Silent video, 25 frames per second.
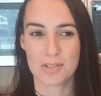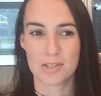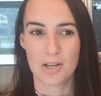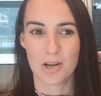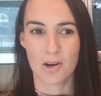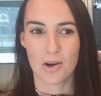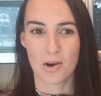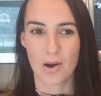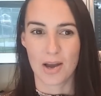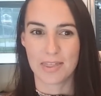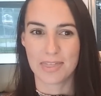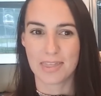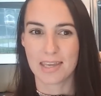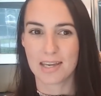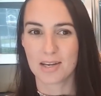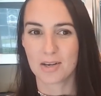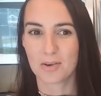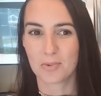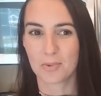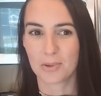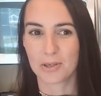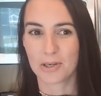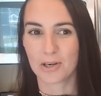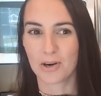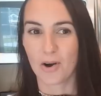So I
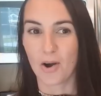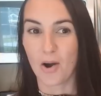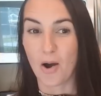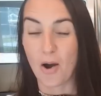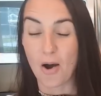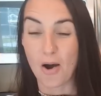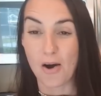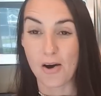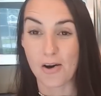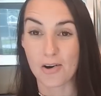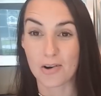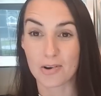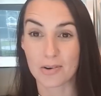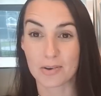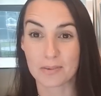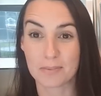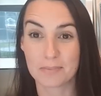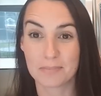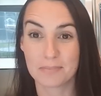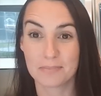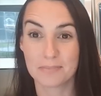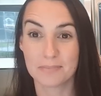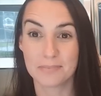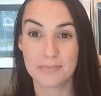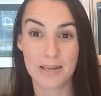think we're
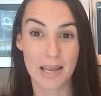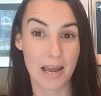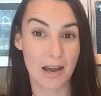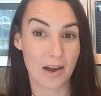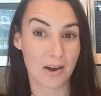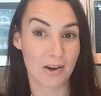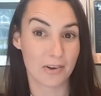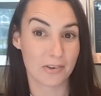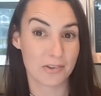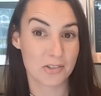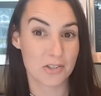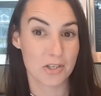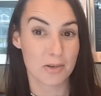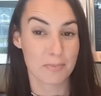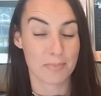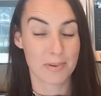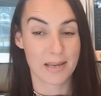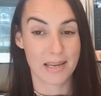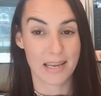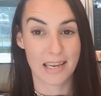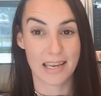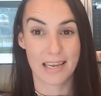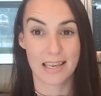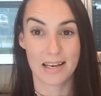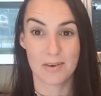all now
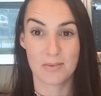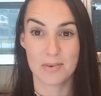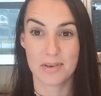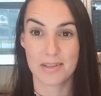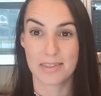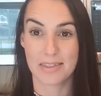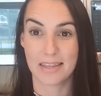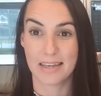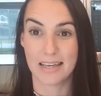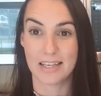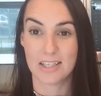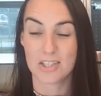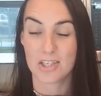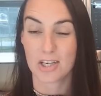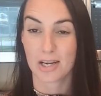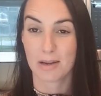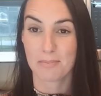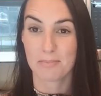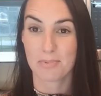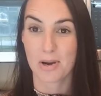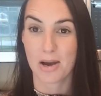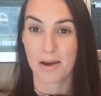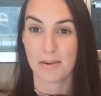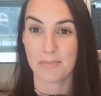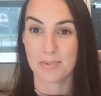chipping in with a
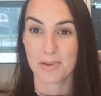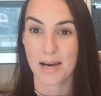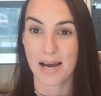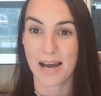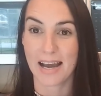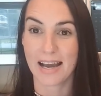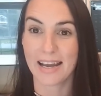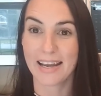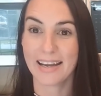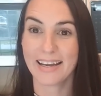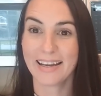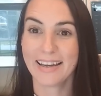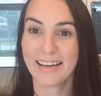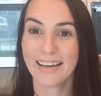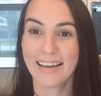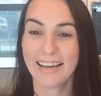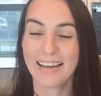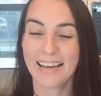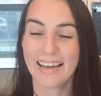chicken pot pie.